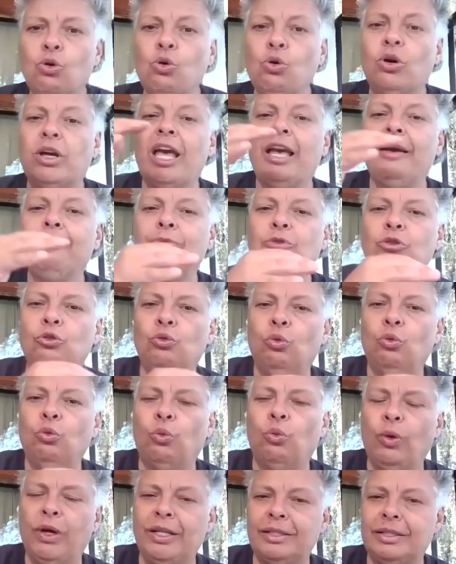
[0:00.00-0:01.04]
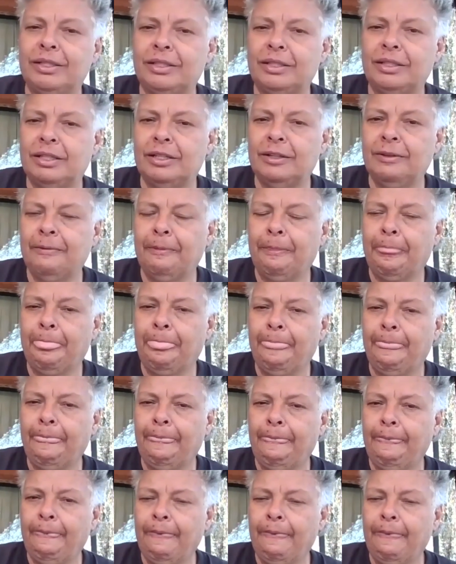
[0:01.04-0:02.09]
who came to the West.
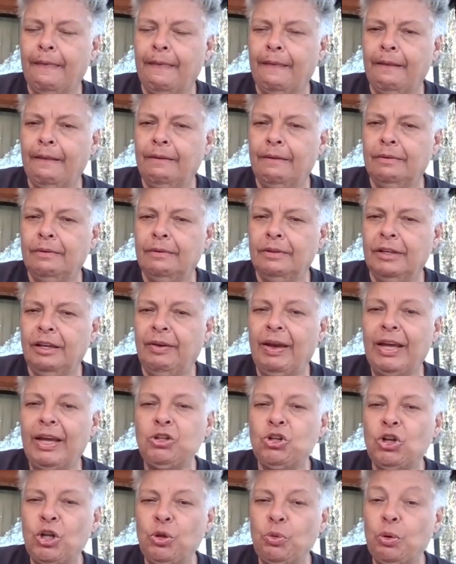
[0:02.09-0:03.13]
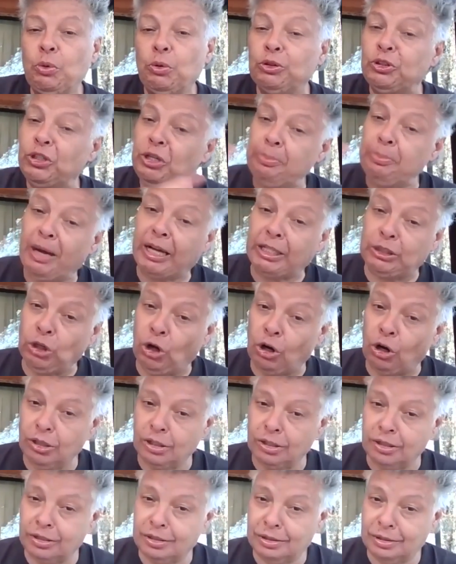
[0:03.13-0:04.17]
Eventually, we will see
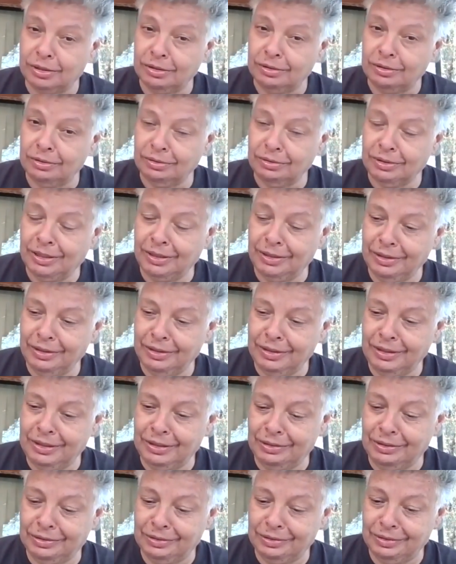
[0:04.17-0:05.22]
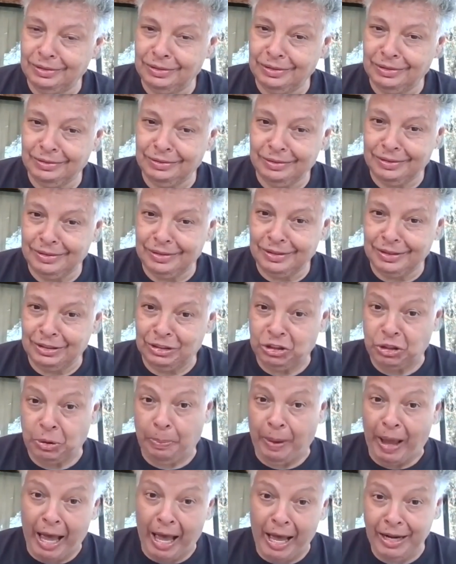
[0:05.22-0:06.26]
McDonald's in
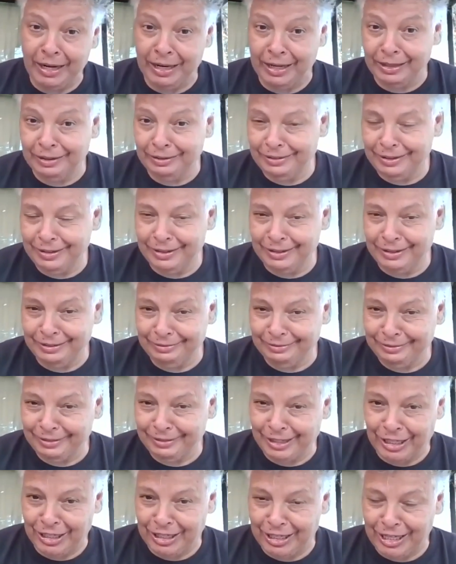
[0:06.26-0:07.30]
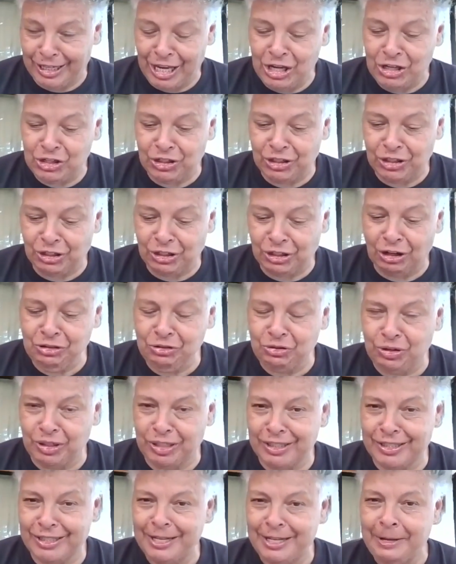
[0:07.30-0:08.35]
Japan and in the Asian
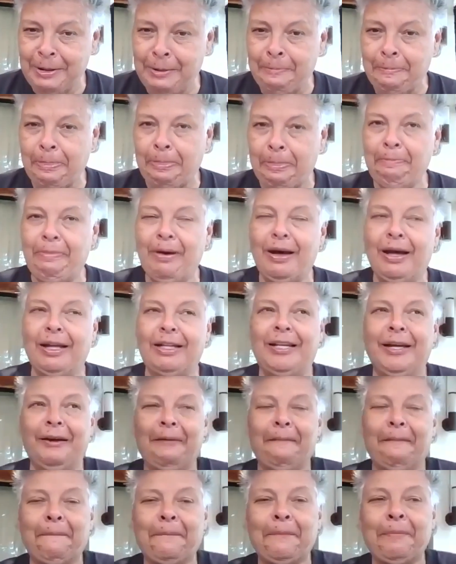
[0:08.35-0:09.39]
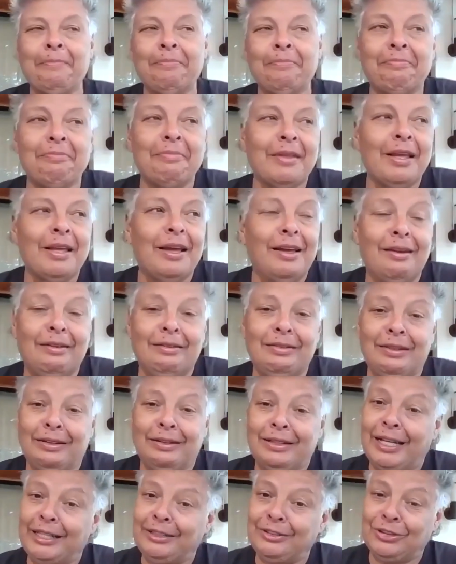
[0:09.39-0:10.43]
countries, but
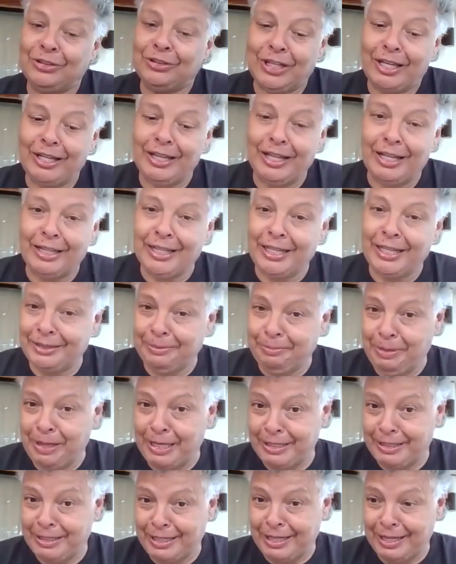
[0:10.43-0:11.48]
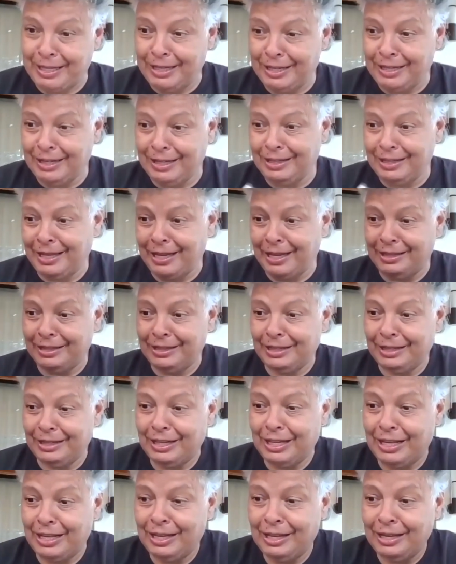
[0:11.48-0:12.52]
not to say that that's the best that
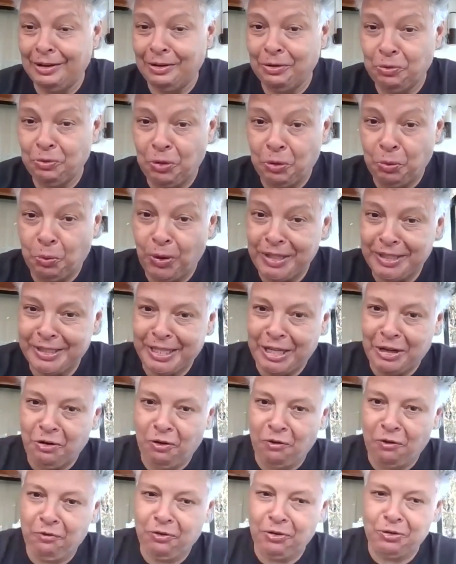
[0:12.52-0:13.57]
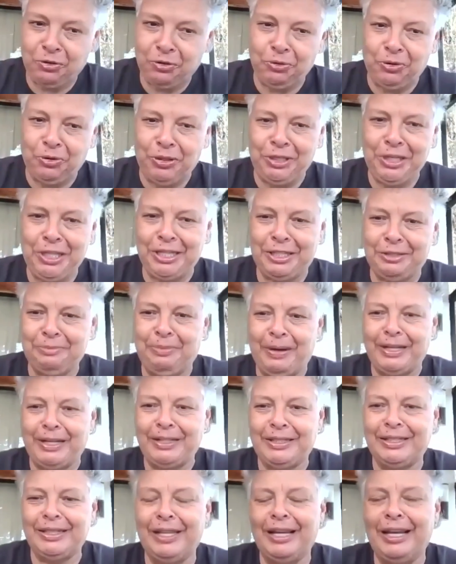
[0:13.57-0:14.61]
the West can offer to the East,
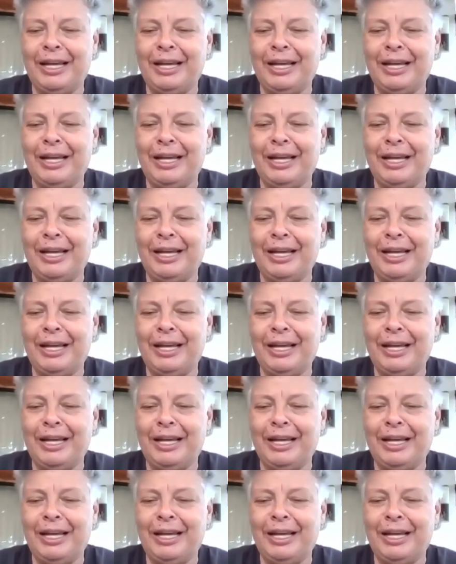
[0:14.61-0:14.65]
but